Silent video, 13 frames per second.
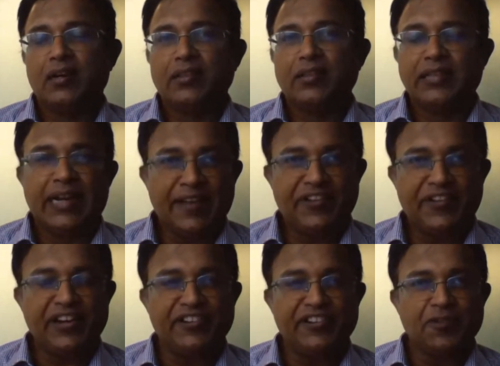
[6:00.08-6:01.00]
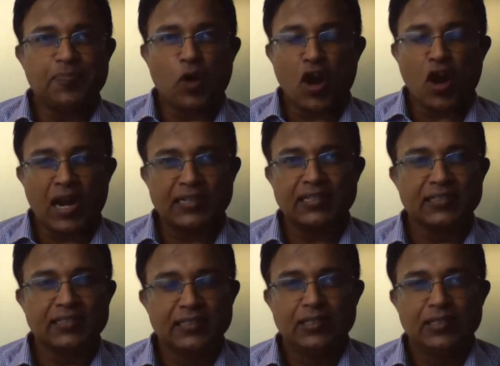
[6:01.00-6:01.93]
the definition of product,
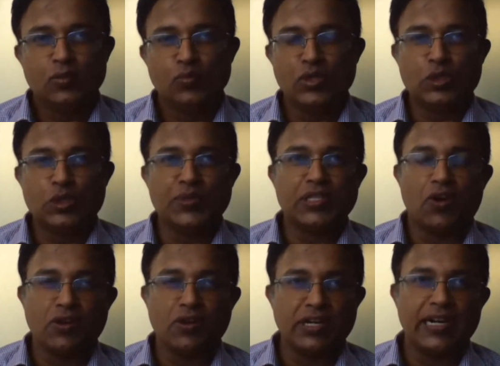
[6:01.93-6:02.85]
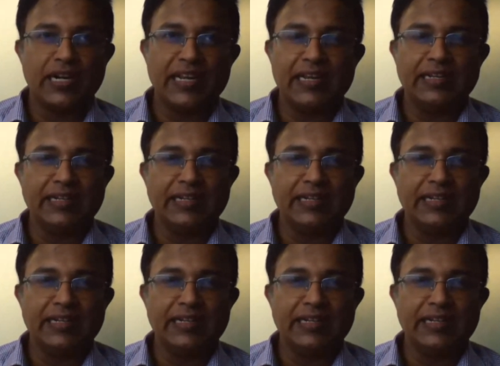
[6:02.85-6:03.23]
which was already